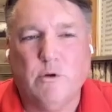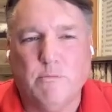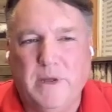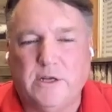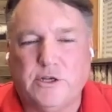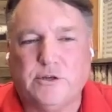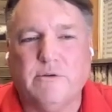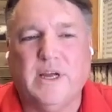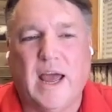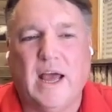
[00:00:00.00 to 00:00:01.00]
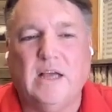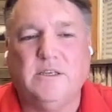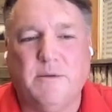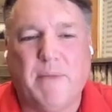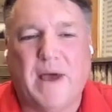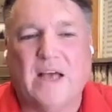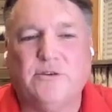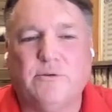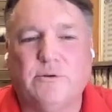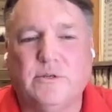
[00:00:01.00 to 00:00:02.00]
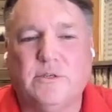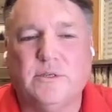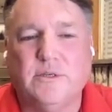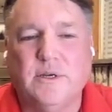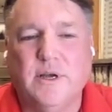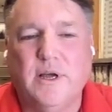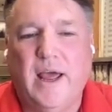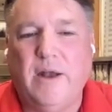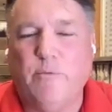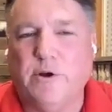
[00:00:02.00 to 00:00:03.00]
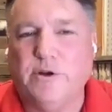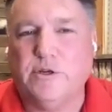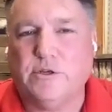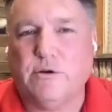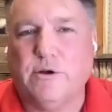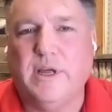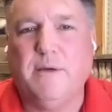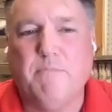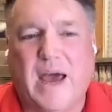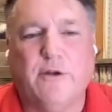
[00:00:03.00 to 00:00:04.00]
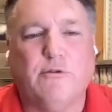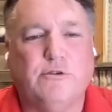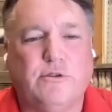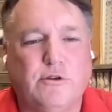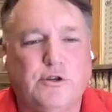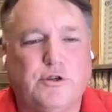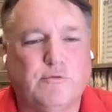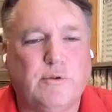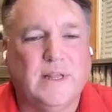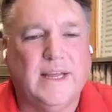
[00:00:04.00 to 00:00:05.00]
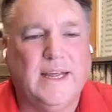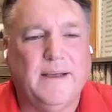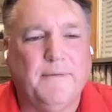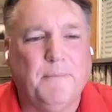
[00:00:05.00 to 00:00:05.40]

We're ministering as ambassadors, and we're discerning matters shrewdly.